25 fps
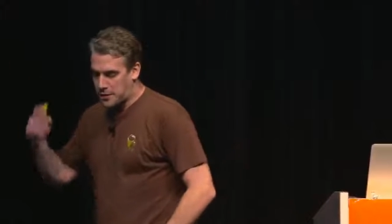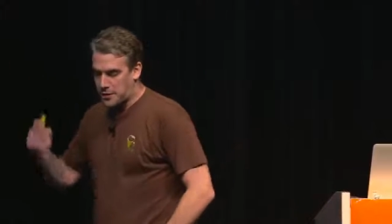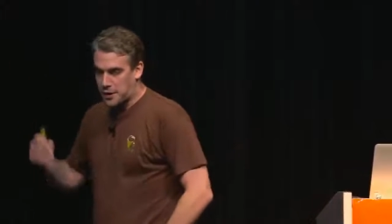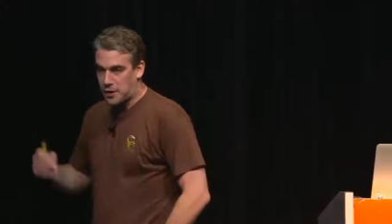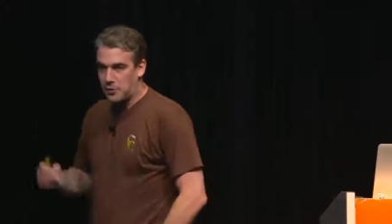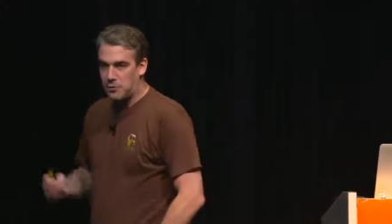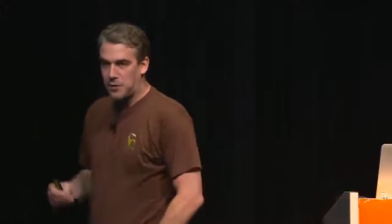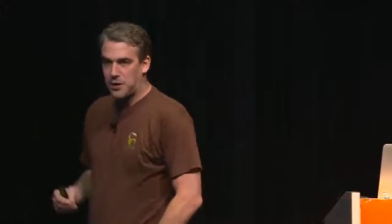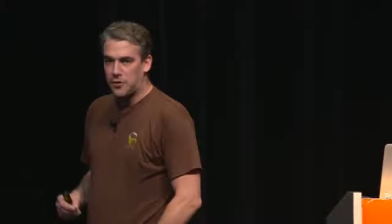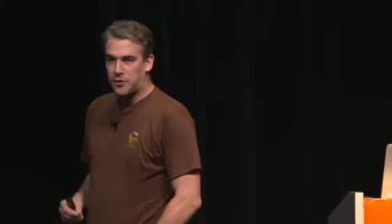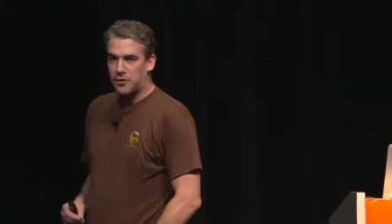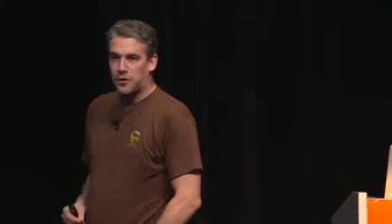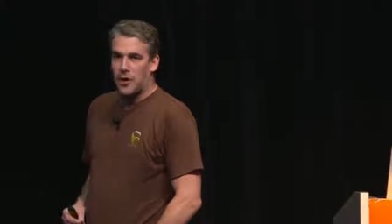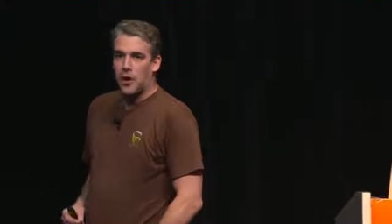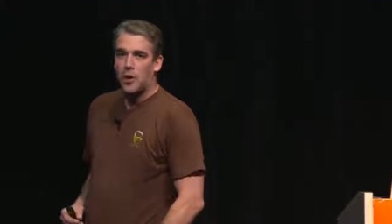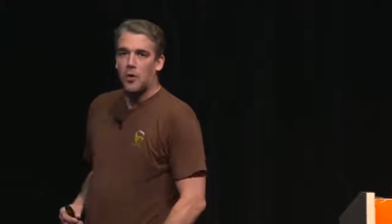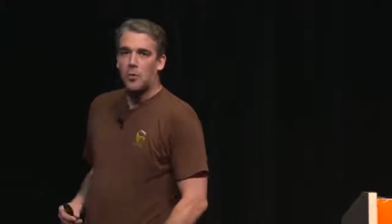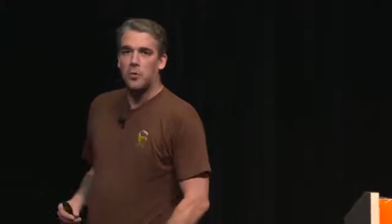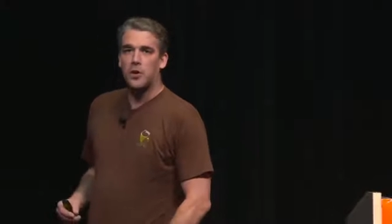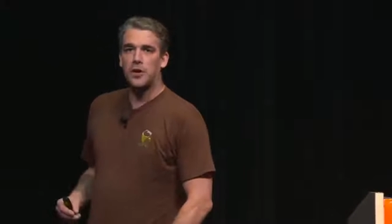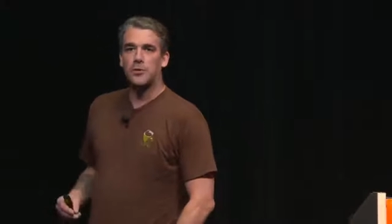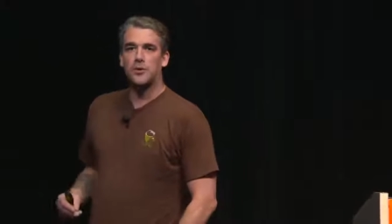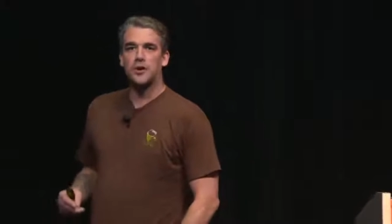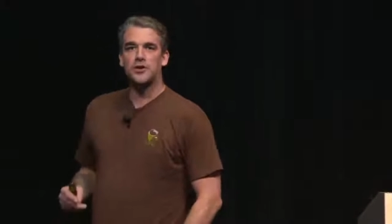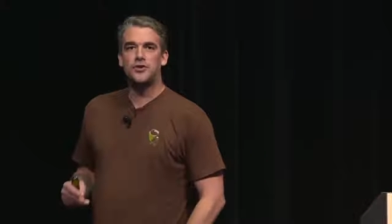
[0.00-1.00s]
I dealt with,
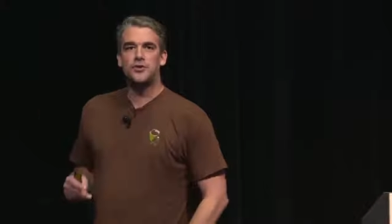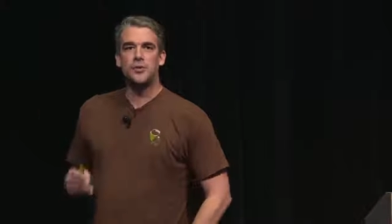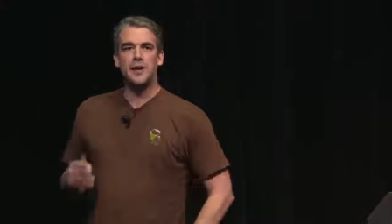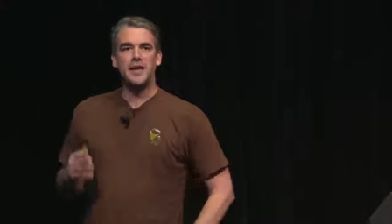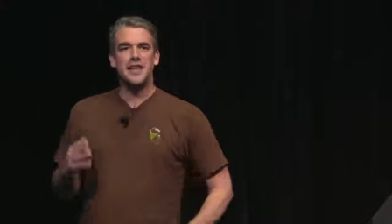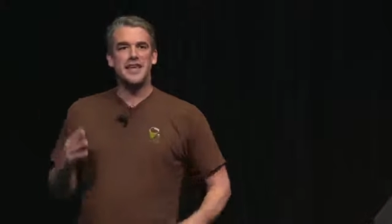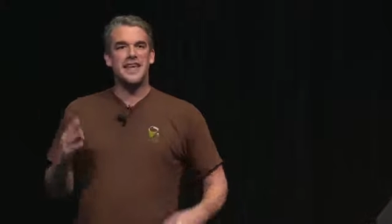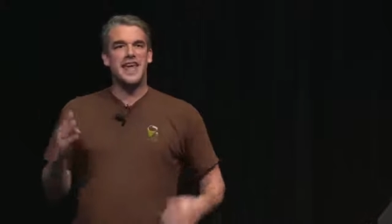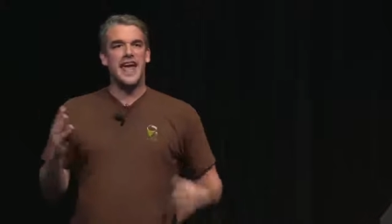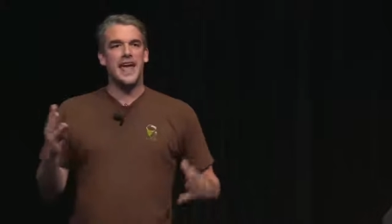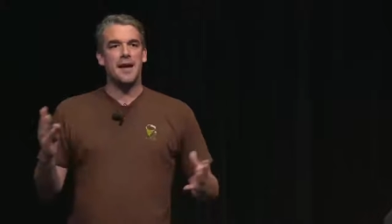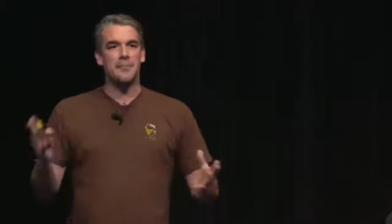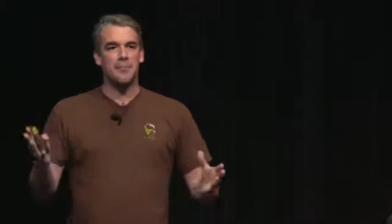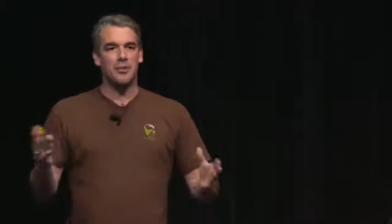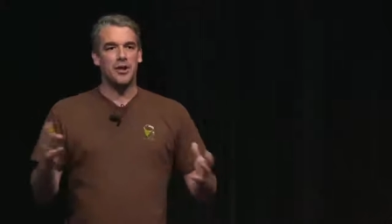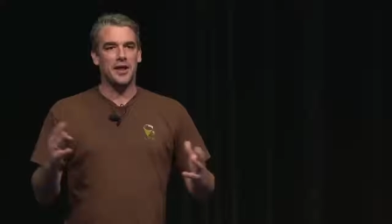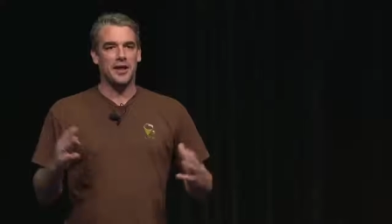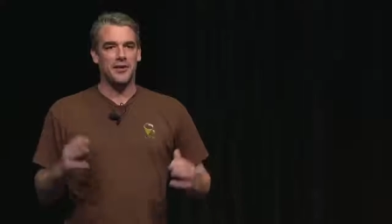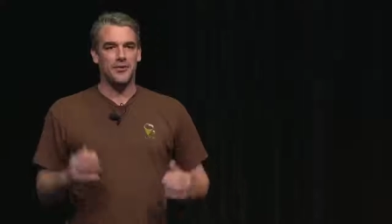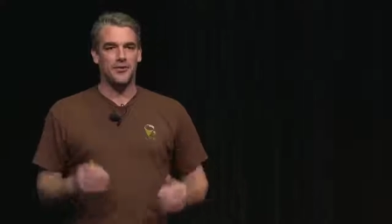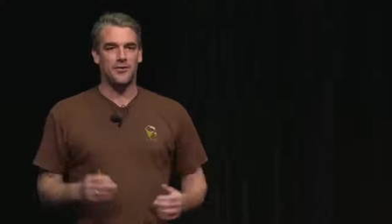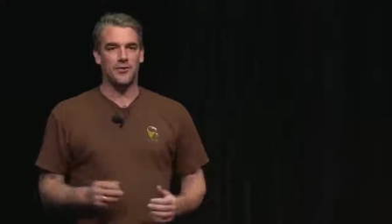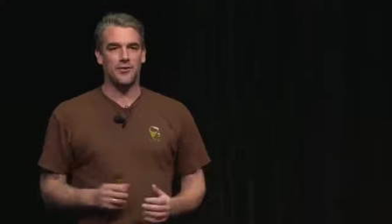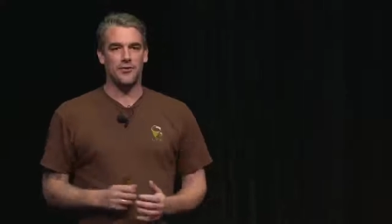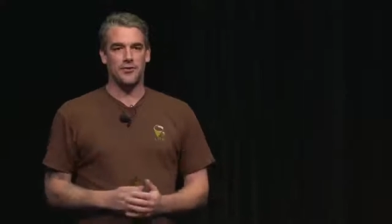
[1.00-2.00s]
we were doing
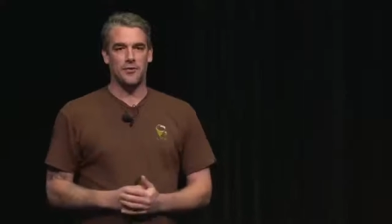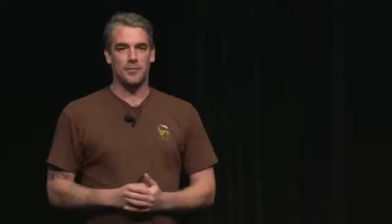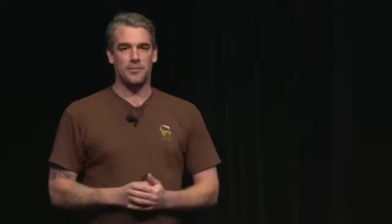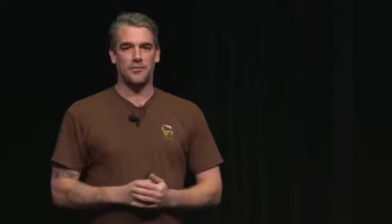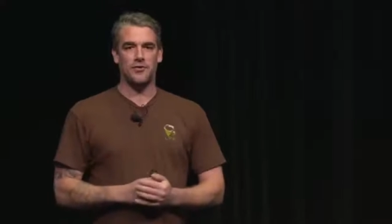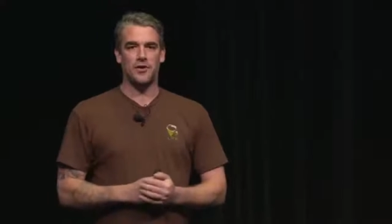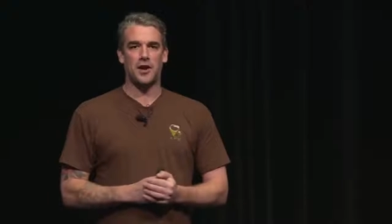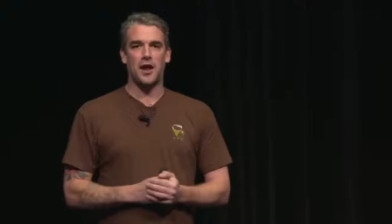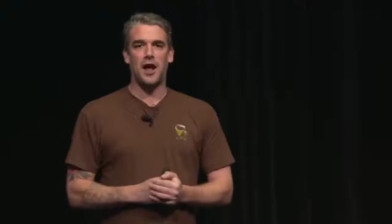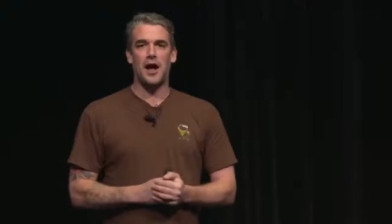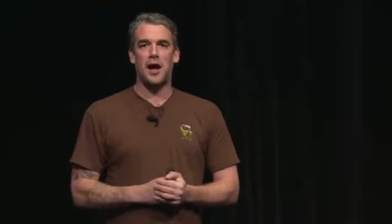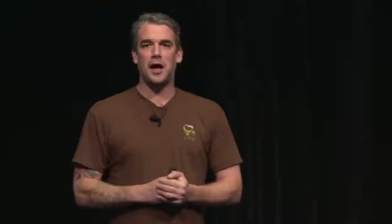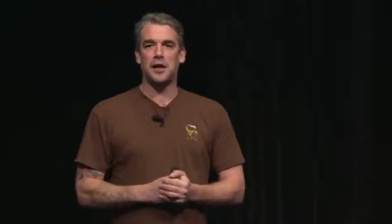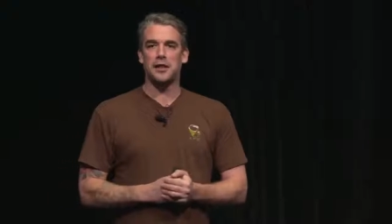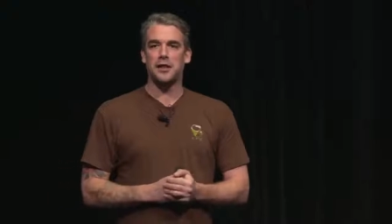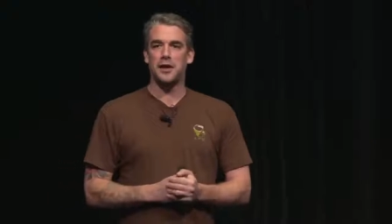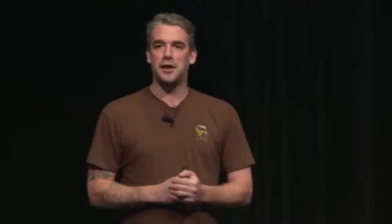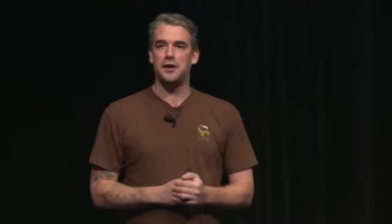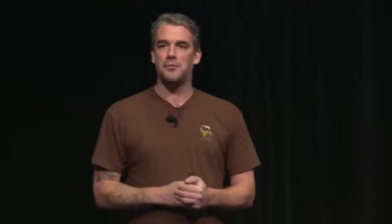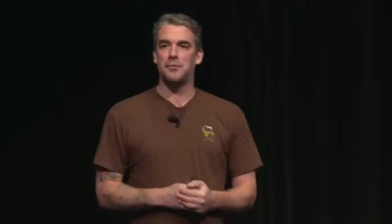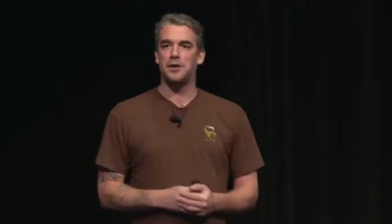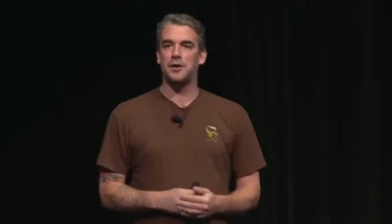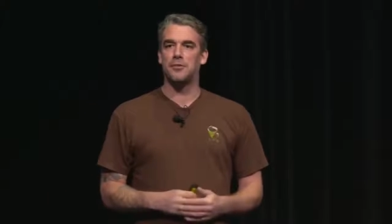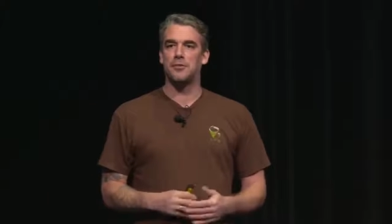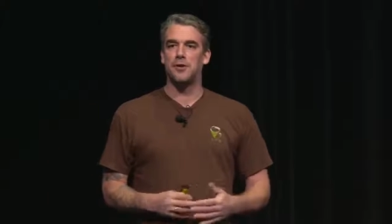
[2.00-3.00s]
gambling systems, and
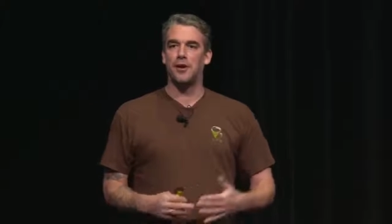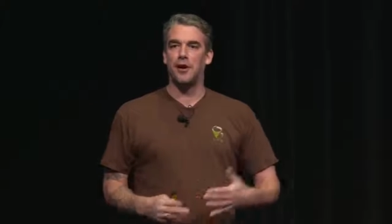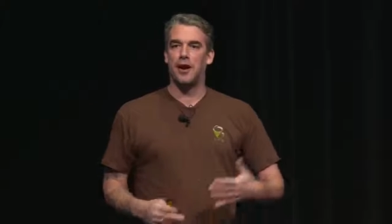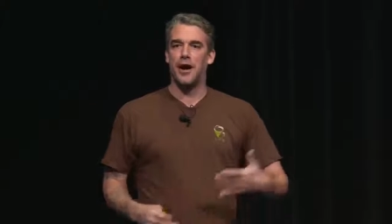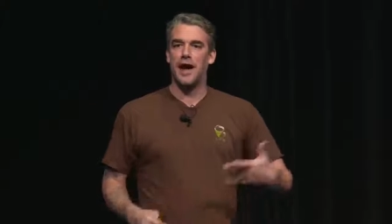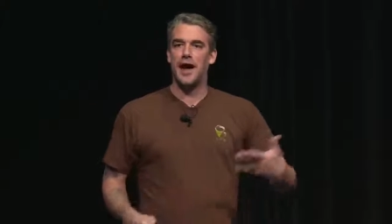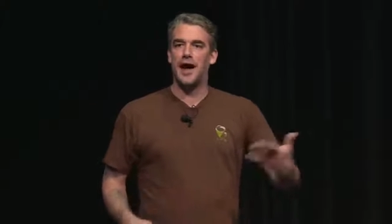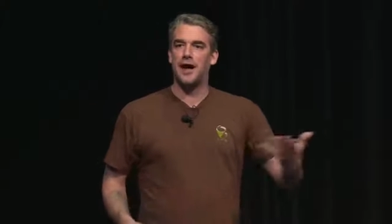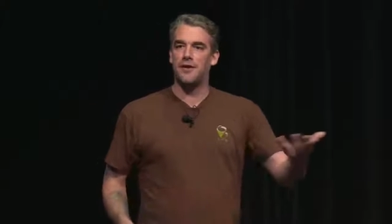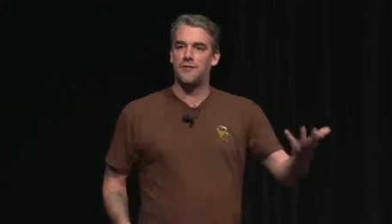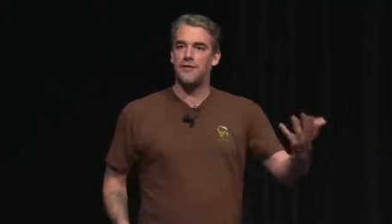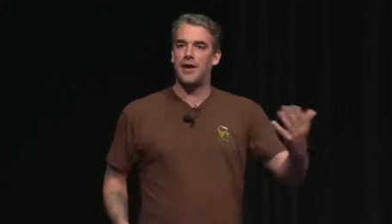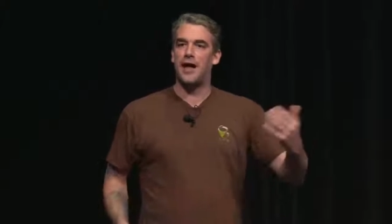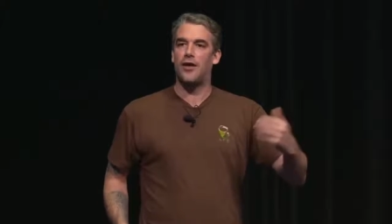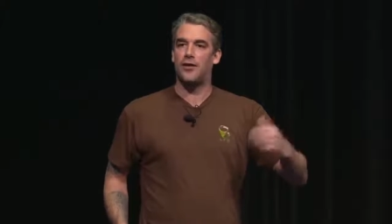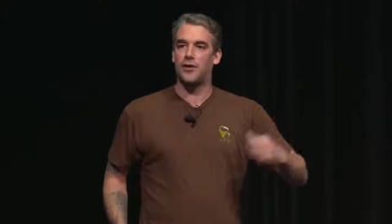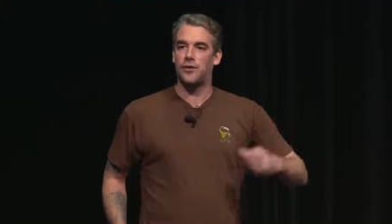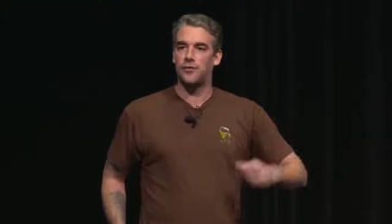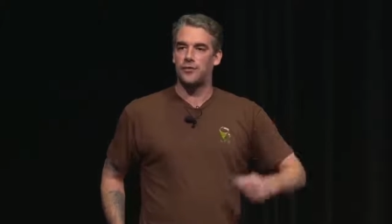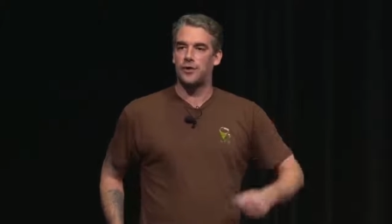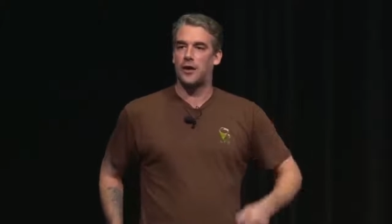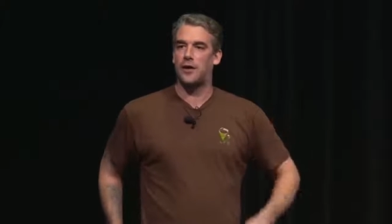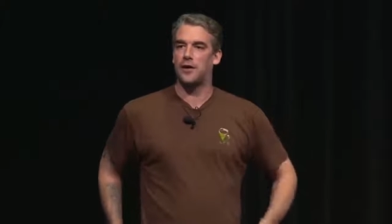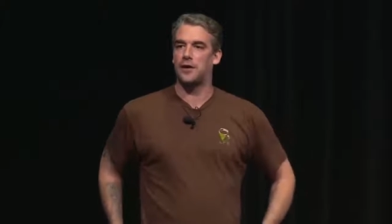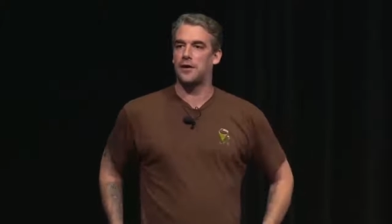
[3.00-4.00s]
oddly, we were a high
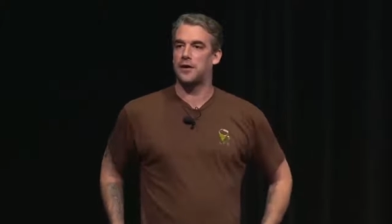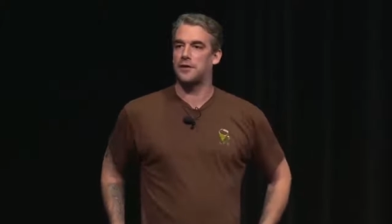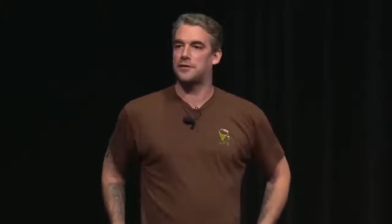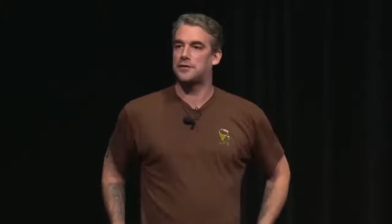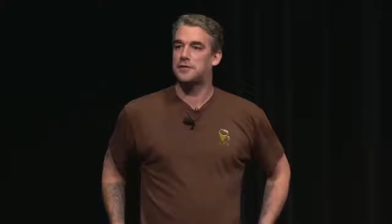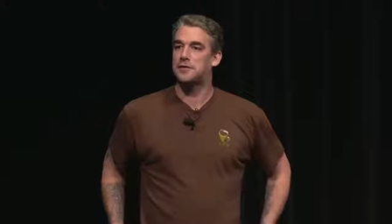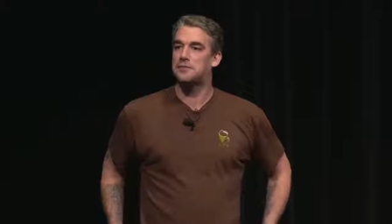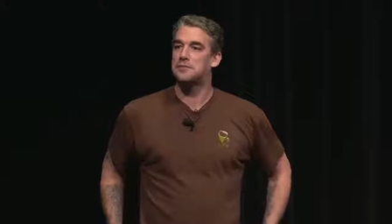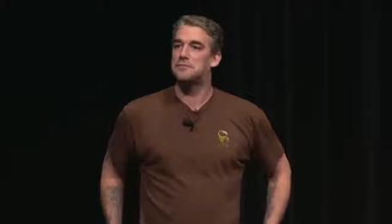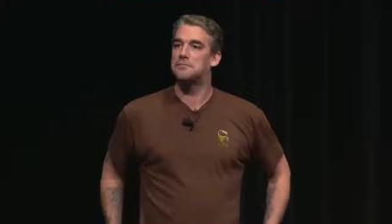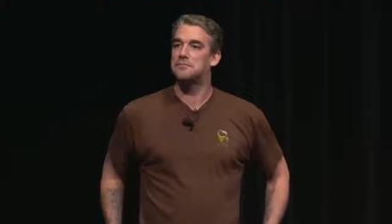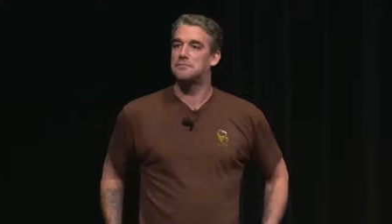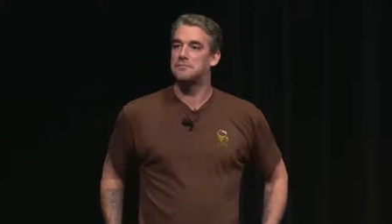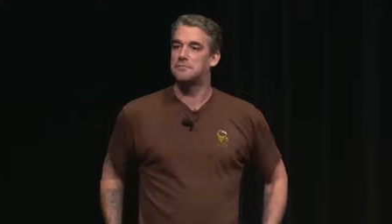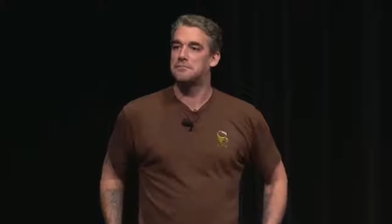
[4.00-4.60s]
value target.